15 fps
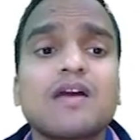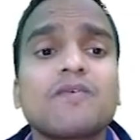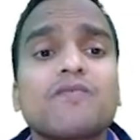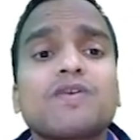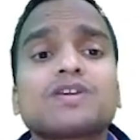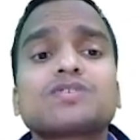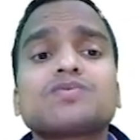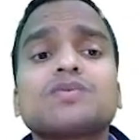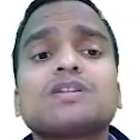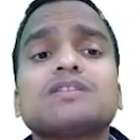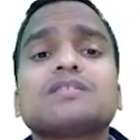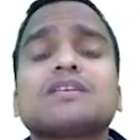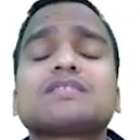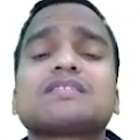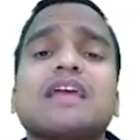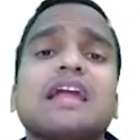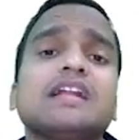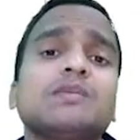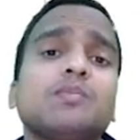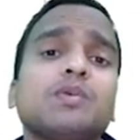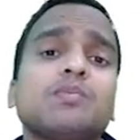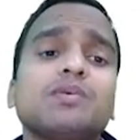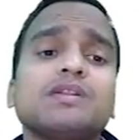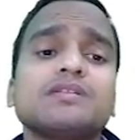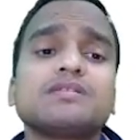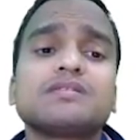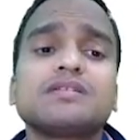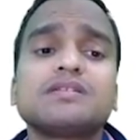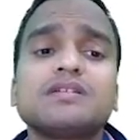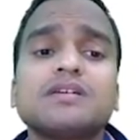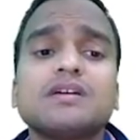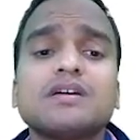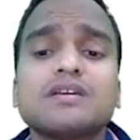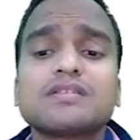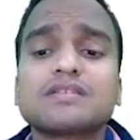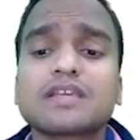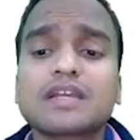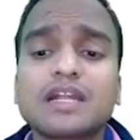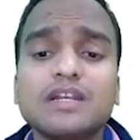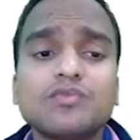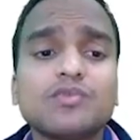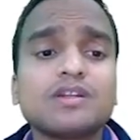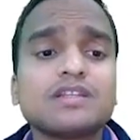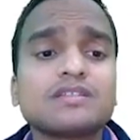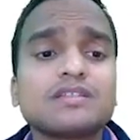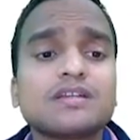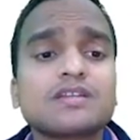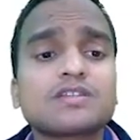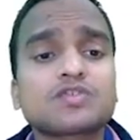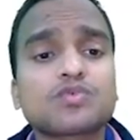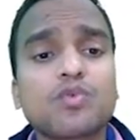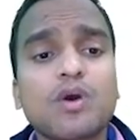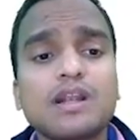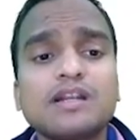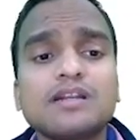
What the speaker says: First one is the site preparation, second one is the soil